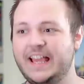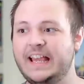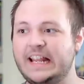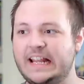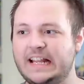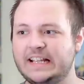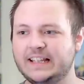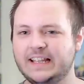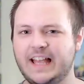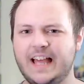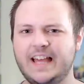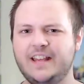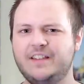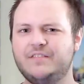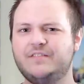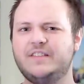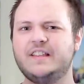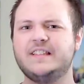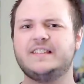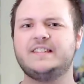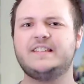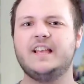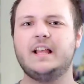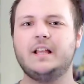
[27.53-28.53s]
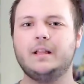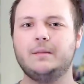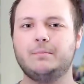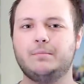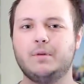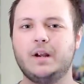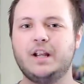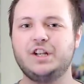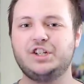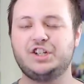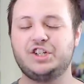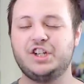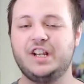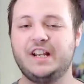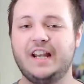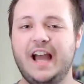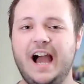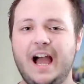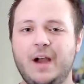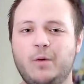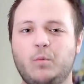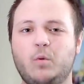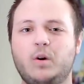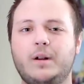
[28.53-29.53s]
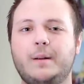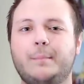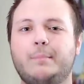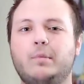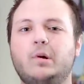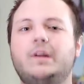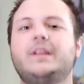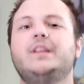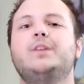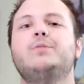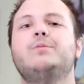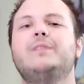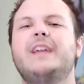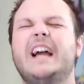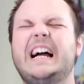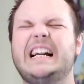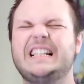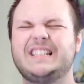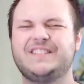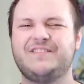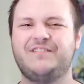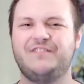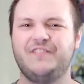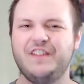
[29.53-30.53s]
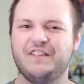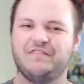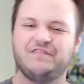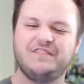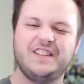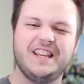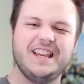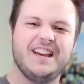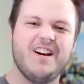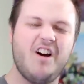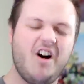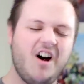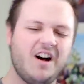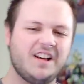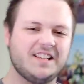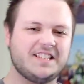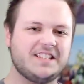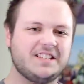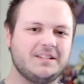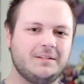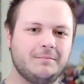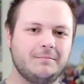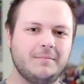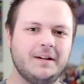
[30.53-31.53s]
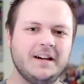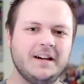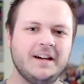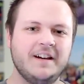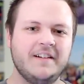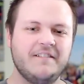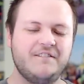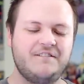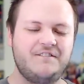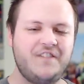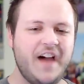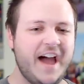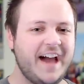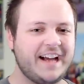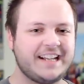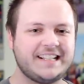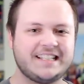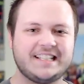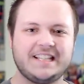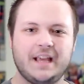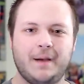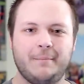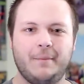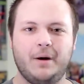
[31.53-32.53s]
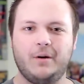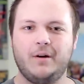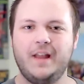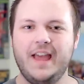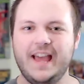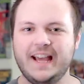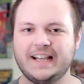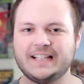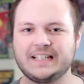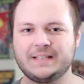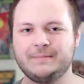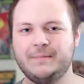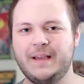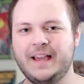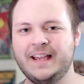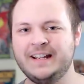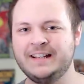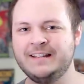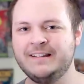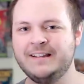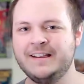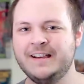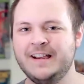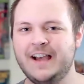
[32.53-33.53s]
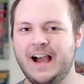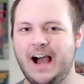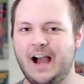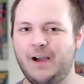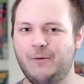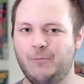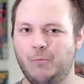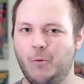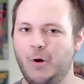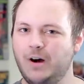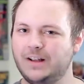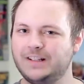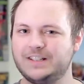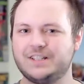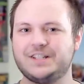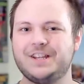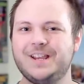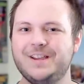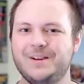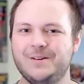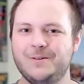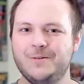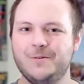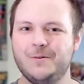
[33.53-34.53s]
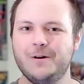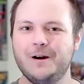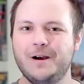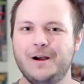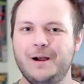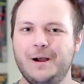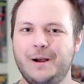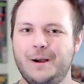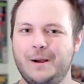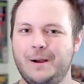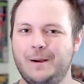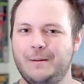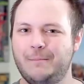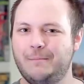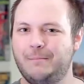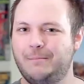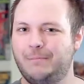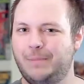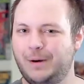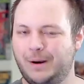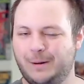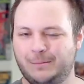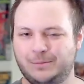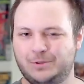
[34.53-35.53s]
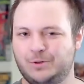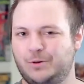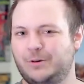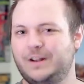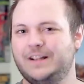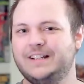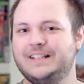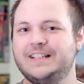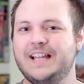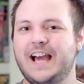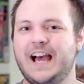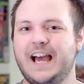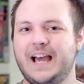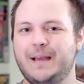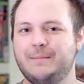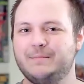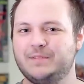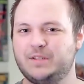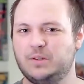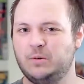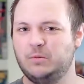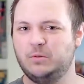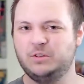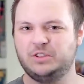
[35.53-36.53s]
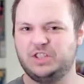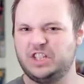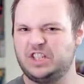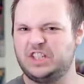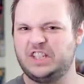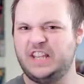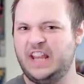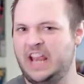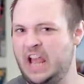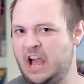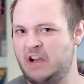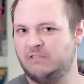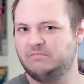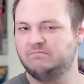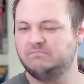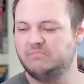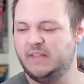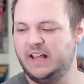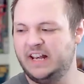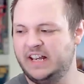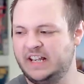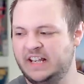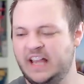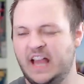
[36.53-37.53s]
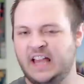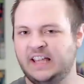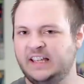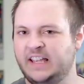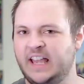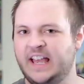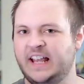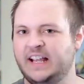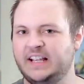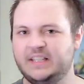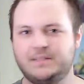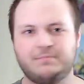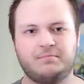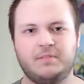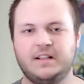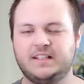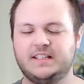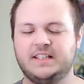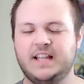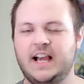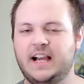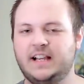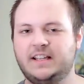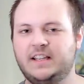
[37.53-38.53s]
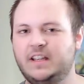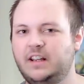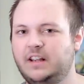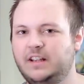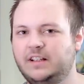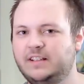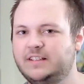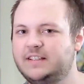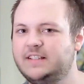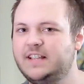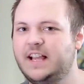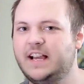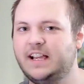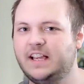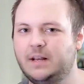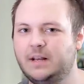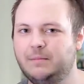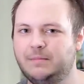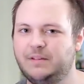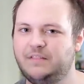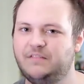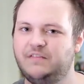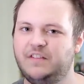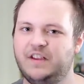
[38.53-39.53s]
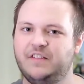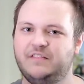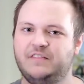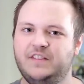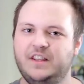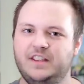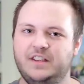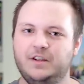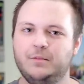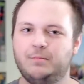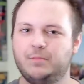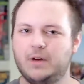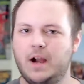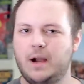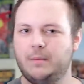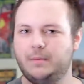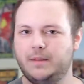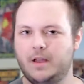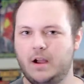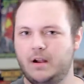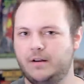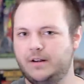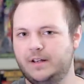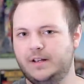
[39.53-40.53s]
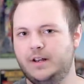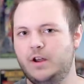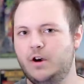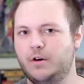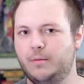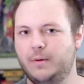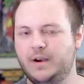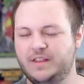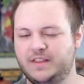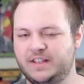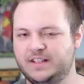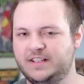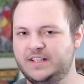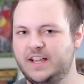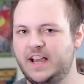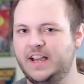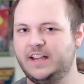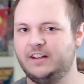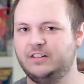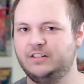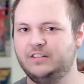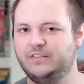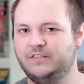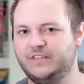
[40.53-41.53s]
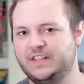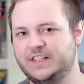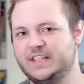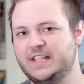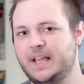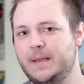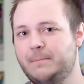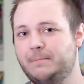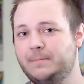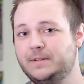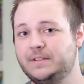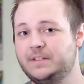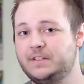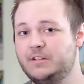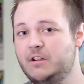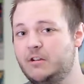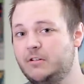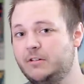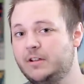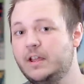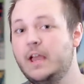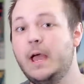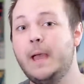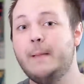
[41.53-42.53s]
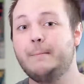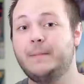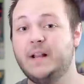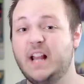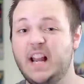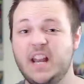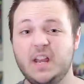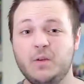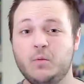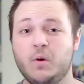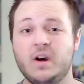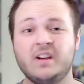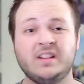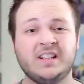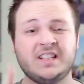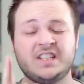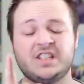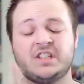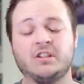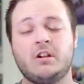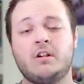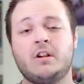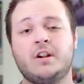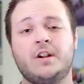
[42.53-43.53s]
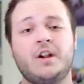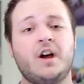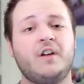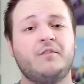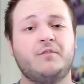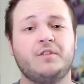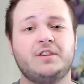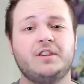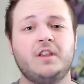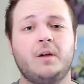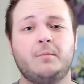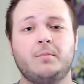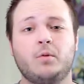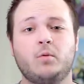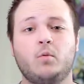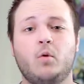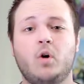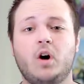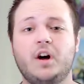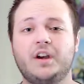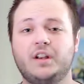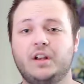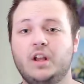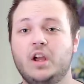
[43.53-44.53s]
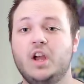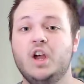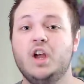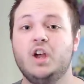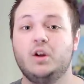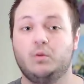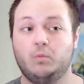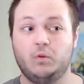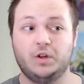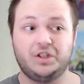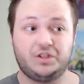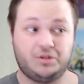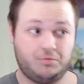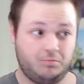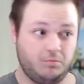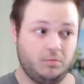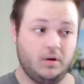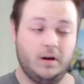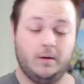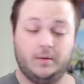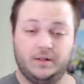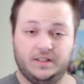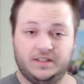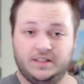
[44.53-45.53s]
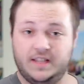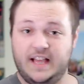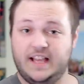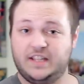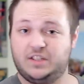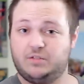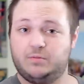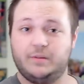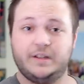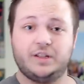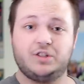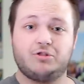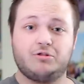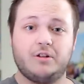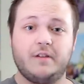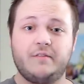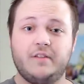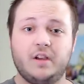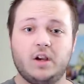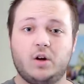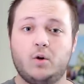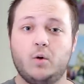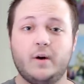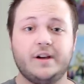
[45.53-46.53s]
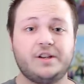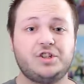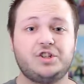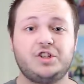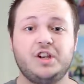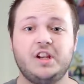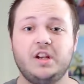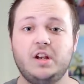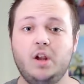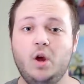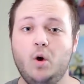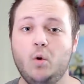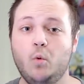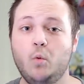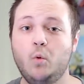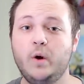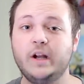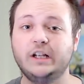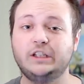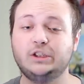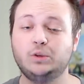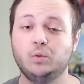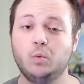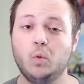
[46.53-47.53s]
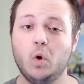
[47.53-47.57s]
and in light of this celebration, I want to bring you guys 50 awesome facts about X-Men. I want to, but I'm short on time, so we'll just see how many I get. It's not gonna be 50. You probably already know by the title of this episode. But anyway, let's start it off with #1, which was last week's trivia question, which